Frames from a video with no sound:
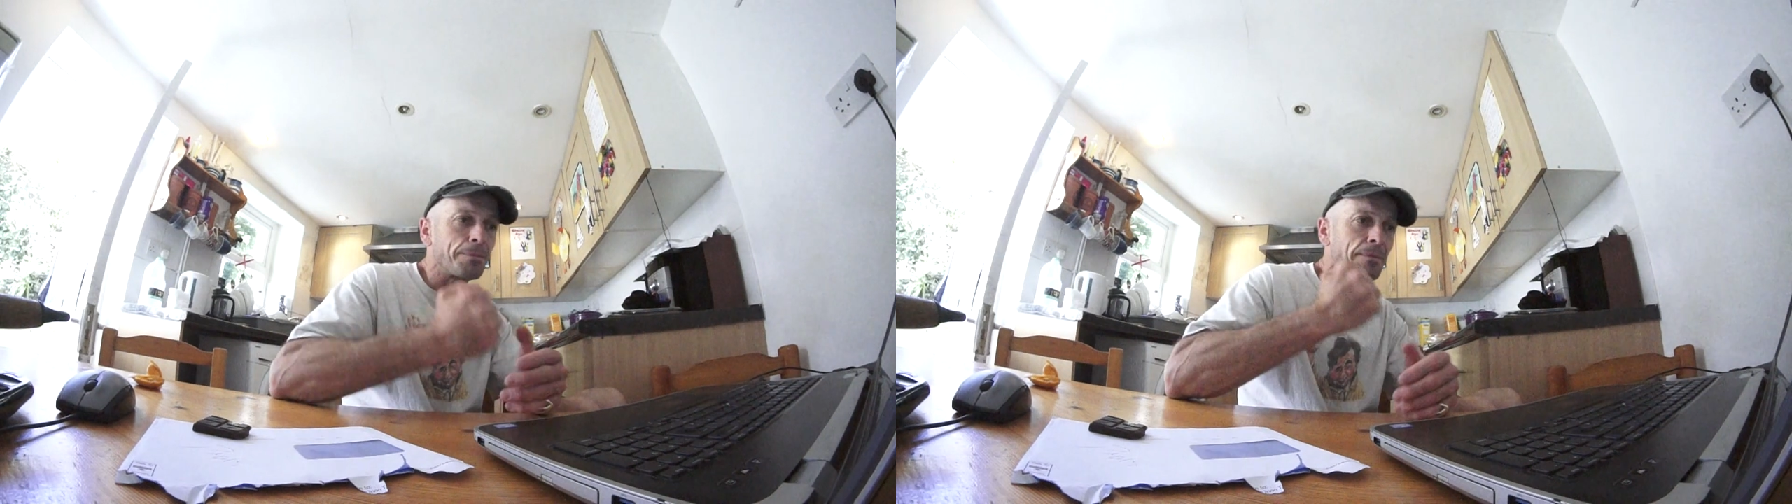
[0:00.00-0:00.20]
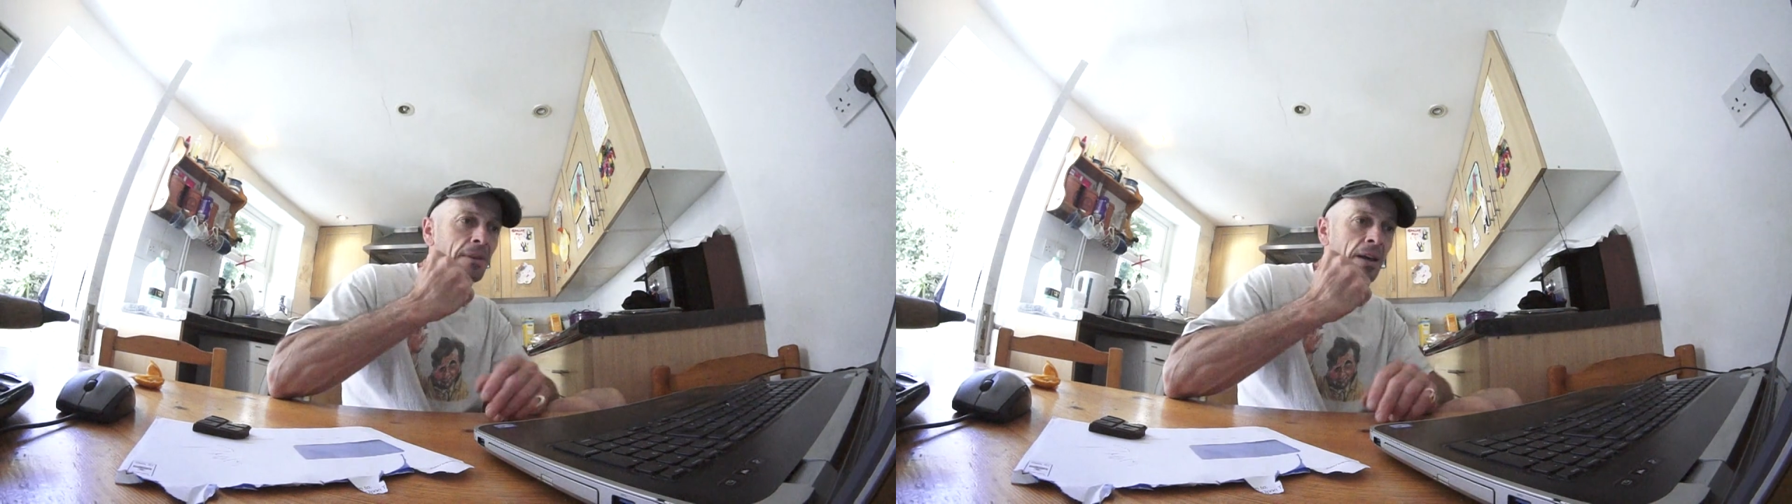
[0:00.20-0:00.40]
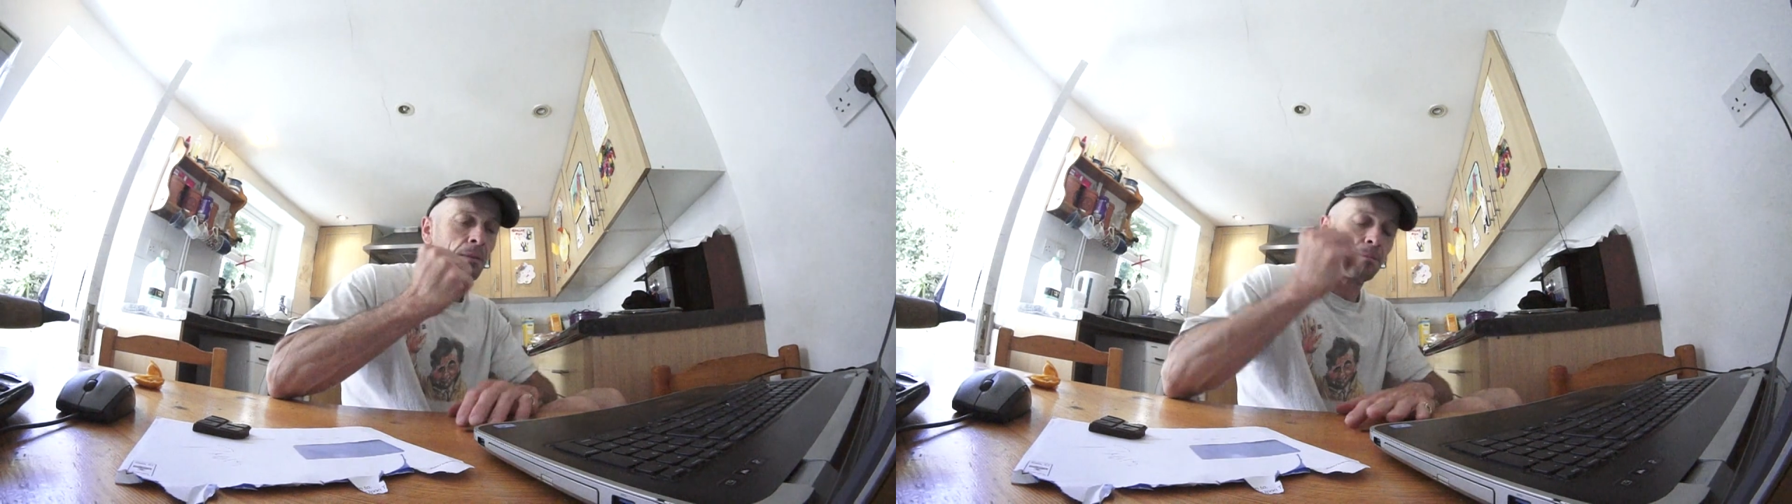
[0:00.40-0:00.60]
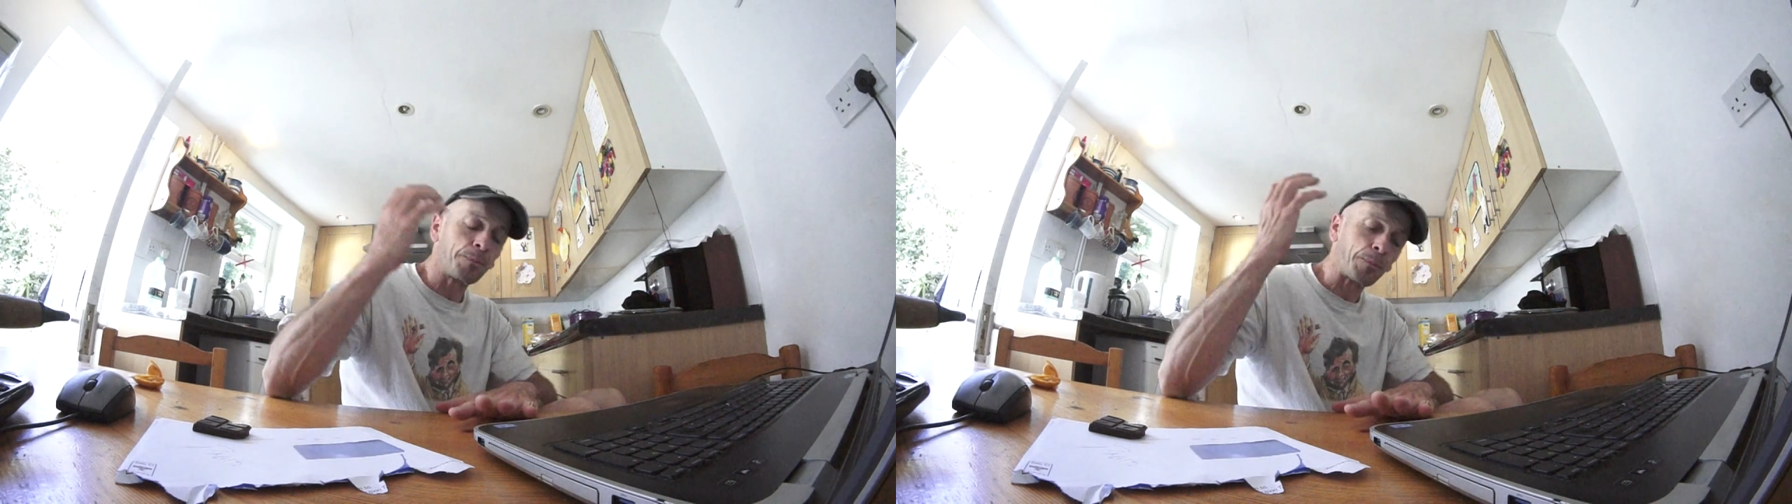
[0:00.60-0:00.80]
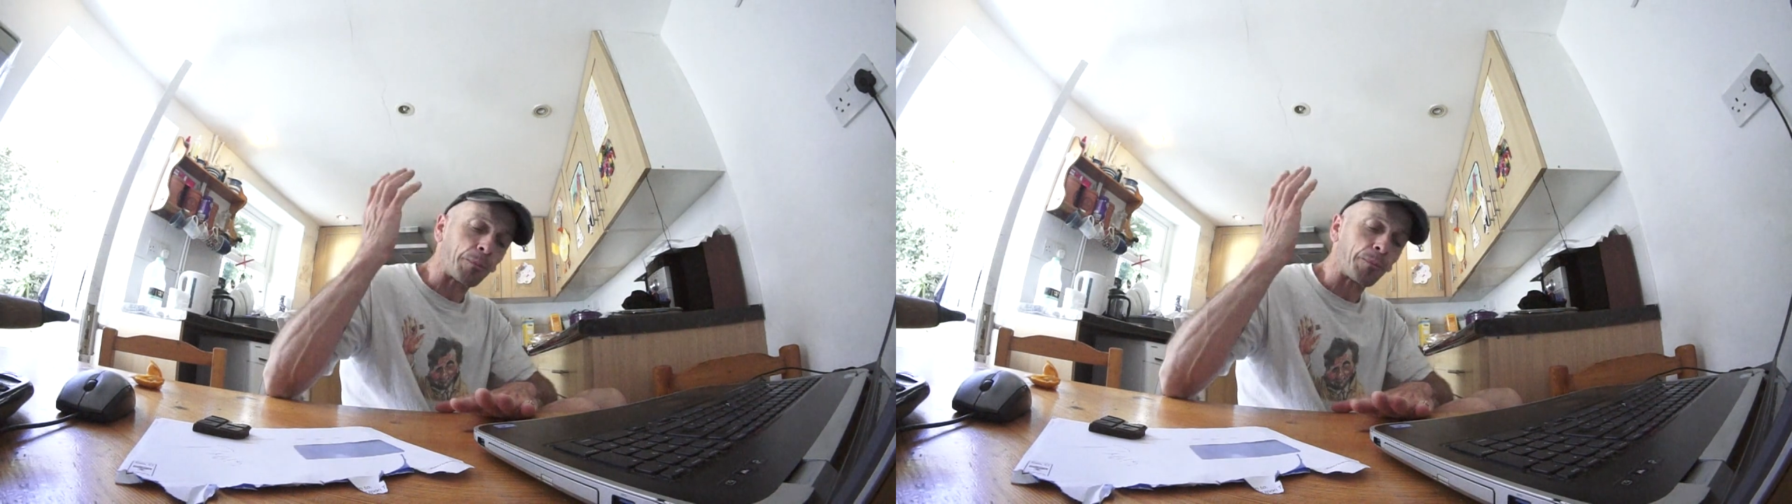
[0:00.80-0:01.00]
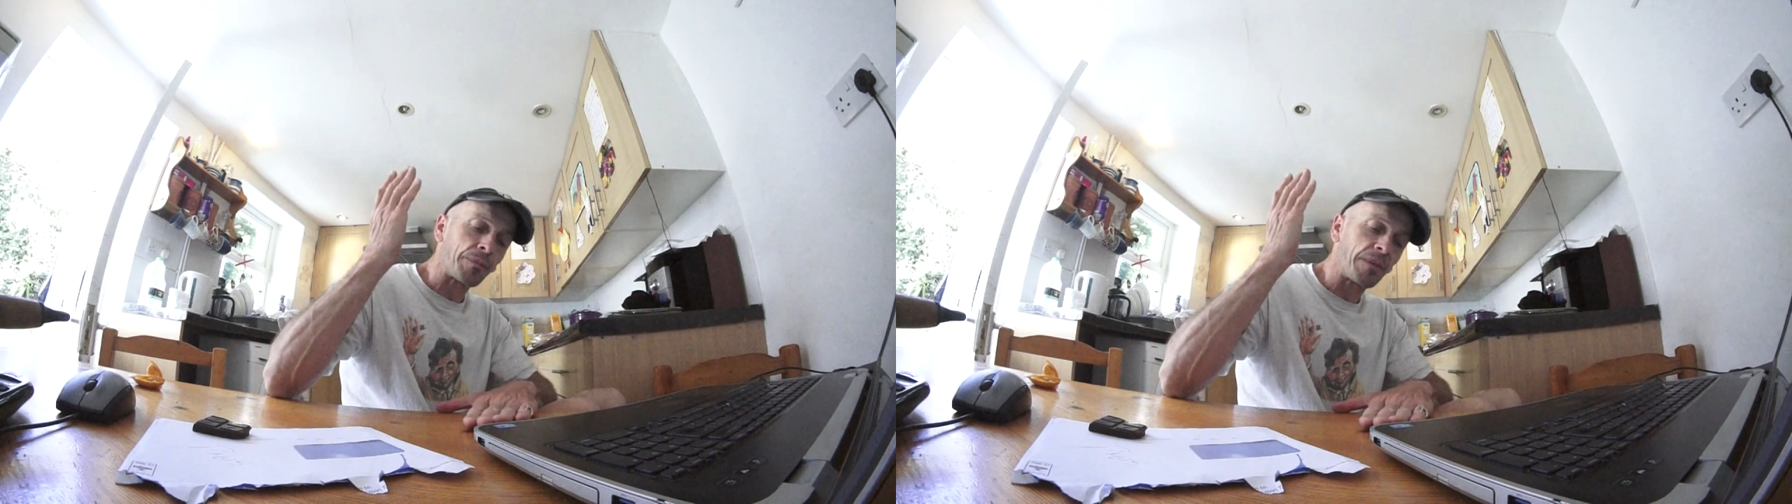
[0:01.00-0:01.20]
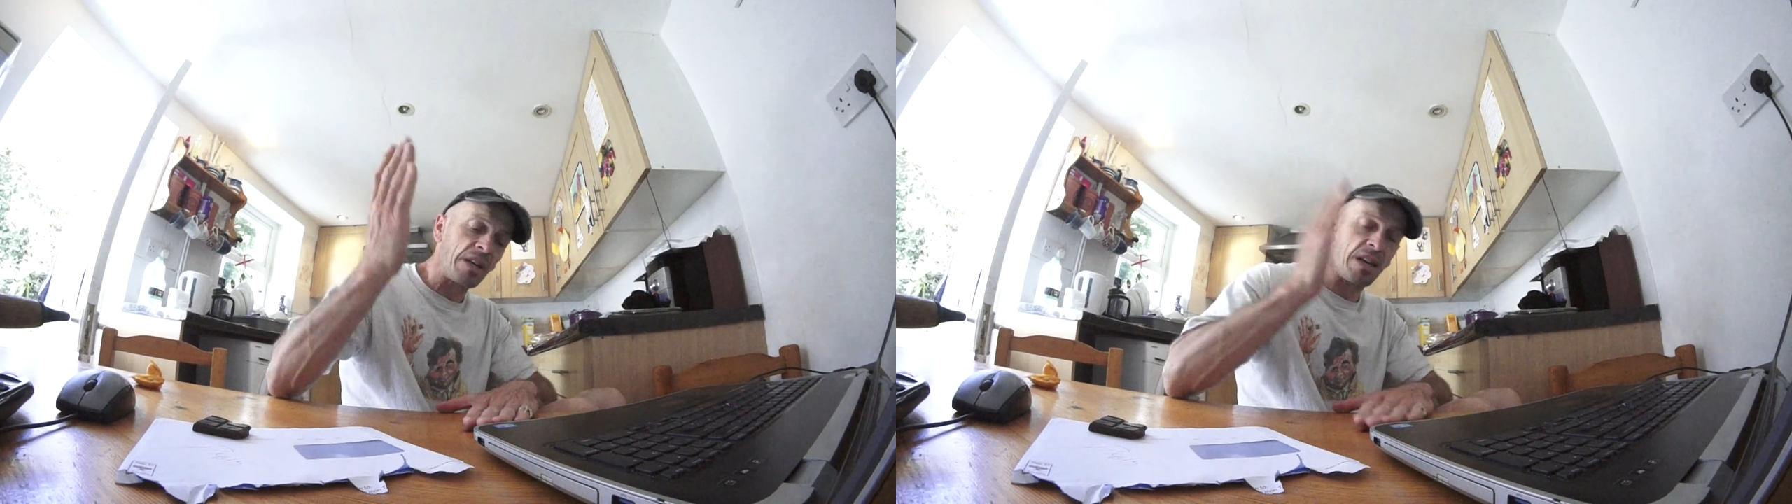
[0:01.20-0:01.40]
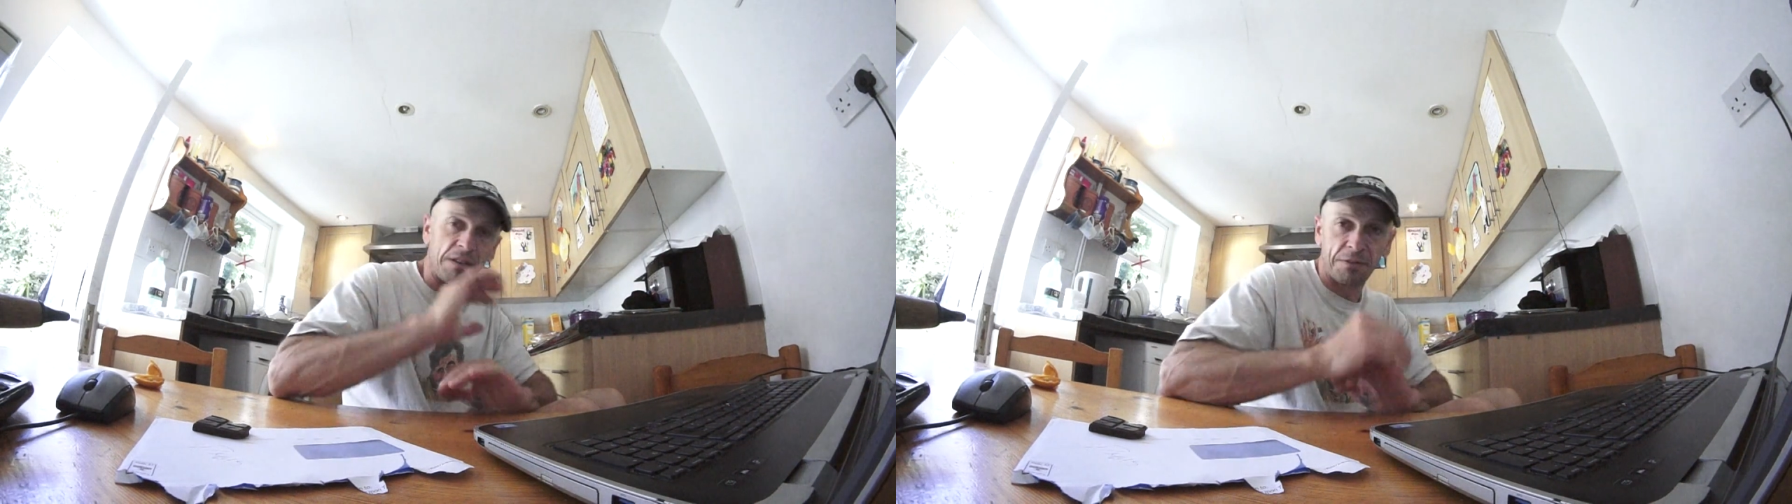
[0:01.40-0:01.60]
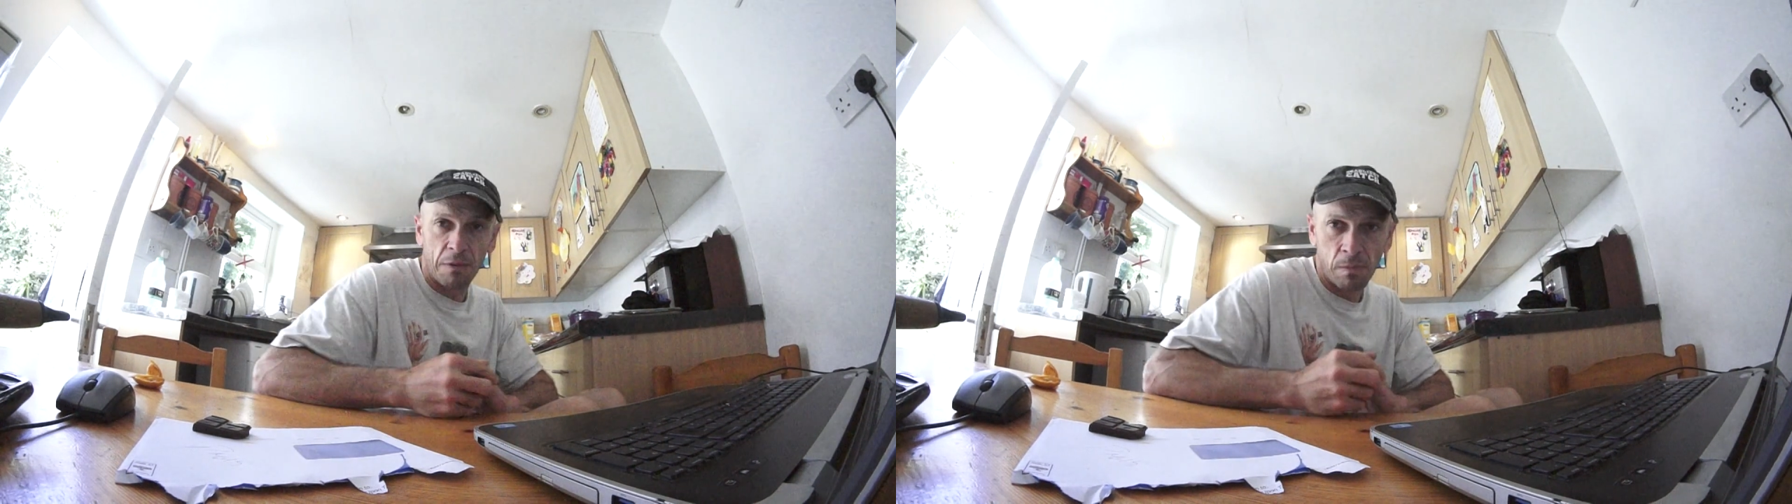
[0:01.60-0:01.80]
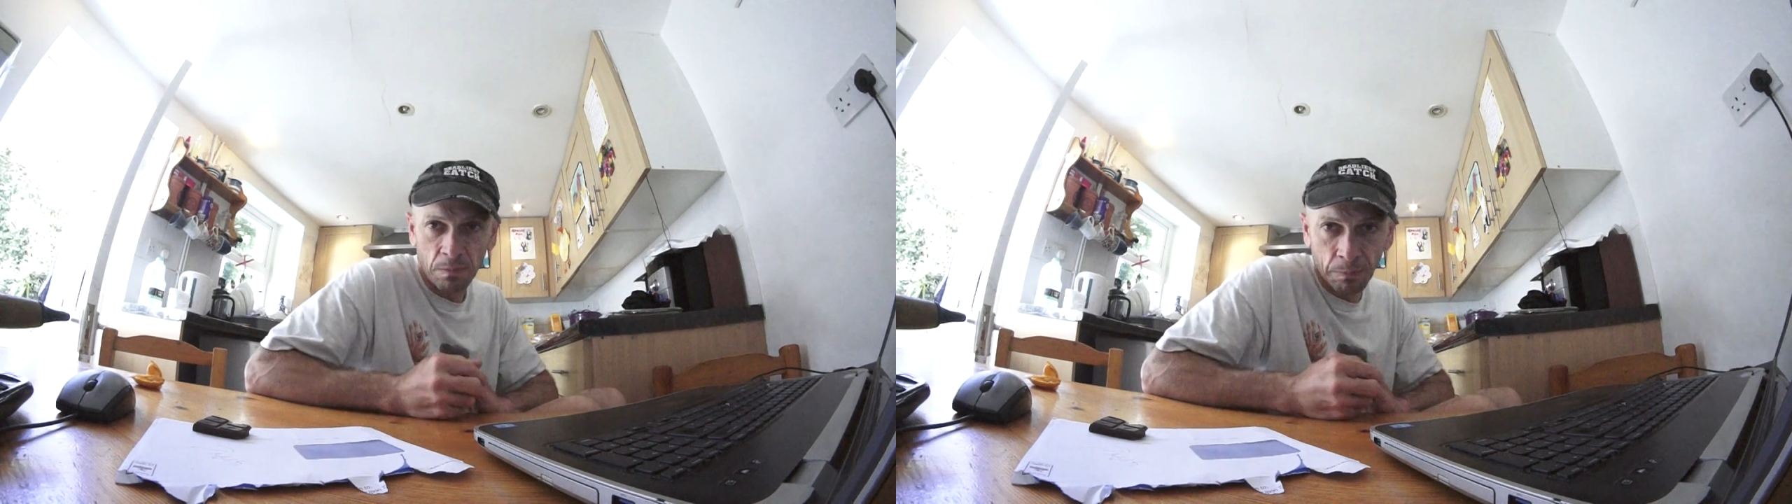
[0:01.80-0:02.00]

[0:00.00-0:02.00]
Now, if